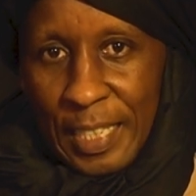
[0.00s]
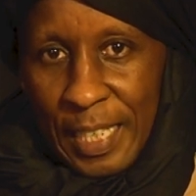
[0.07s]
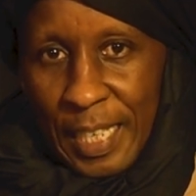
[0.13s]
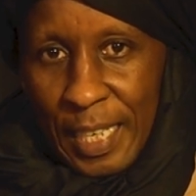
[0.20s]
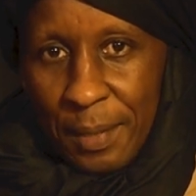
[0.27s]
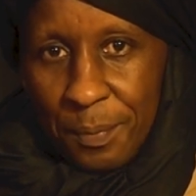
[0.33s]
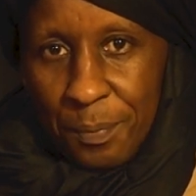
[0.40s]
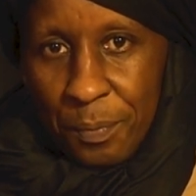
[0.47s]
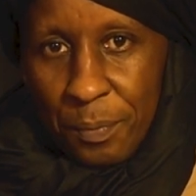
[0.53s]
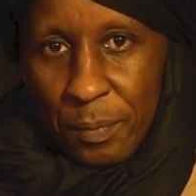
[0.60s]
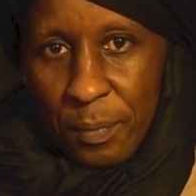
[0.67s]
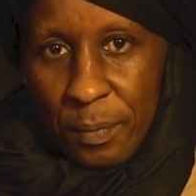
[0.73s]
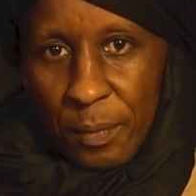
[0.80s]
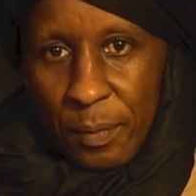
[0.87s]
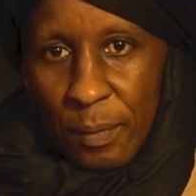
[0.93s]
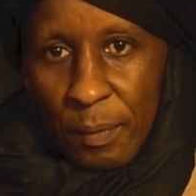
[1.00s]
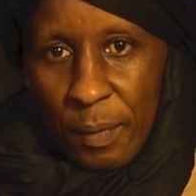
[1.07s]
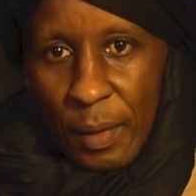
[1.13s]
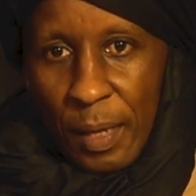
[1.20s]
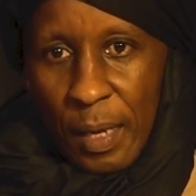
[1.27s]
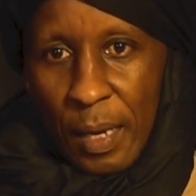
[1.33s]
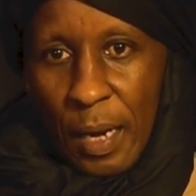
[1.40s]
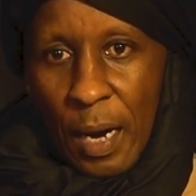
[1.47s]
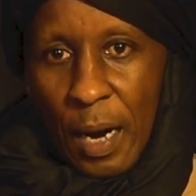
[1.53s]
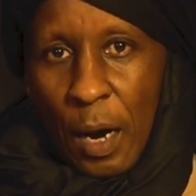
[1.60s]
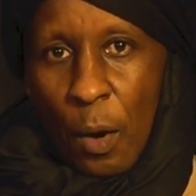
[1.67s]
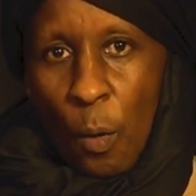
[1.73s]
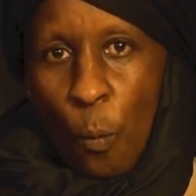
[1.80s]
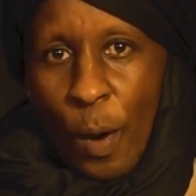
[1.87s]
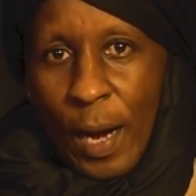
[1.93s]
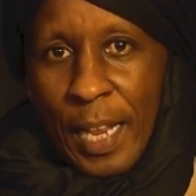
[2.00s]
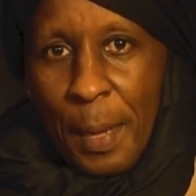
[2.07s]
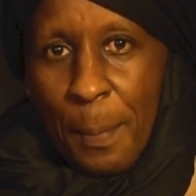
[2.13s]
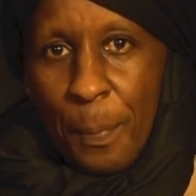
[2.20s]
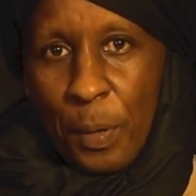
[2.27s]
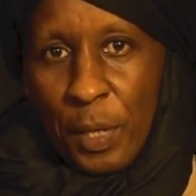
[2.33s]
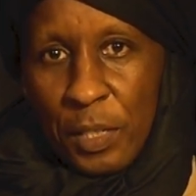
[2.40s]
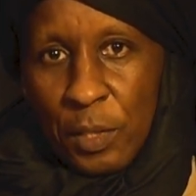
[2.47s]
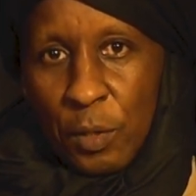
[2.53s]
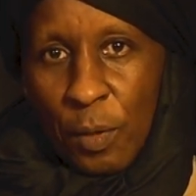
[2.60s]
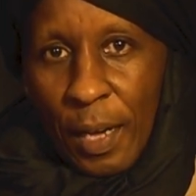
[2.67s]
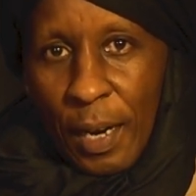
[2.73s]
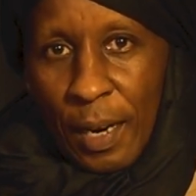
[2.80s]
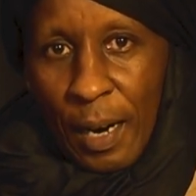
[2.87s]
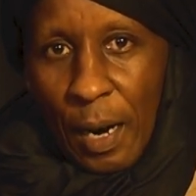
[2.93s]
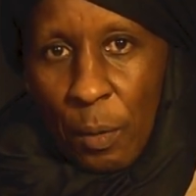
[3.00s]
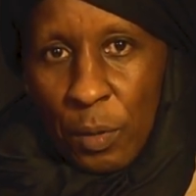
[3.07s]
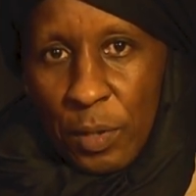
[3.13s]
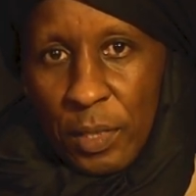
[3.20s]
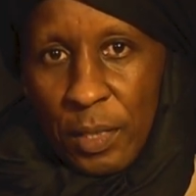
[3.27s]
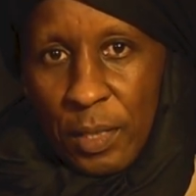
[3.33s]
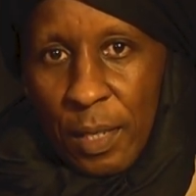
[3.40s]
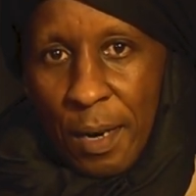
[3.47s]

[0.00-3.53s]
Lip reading: near. While he preached to the crowd,